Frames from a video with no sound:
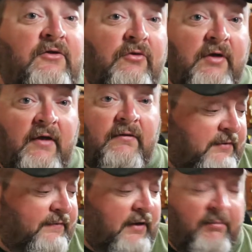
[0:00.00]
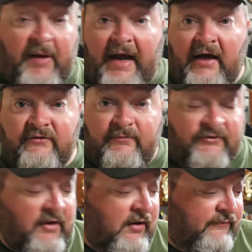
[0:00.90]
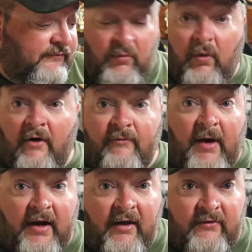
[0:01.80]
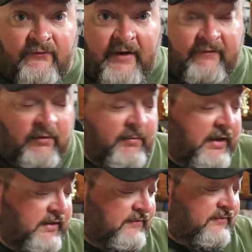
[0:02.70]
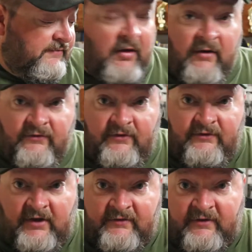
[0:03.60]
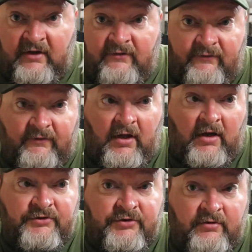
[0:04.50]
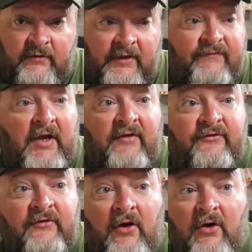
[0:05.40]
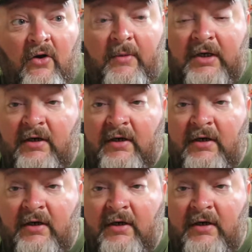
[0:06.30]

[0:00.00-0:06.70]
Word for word: and you get their bags and stuff, one of my other favorite baits is the 6th Sense Flush. They've got so many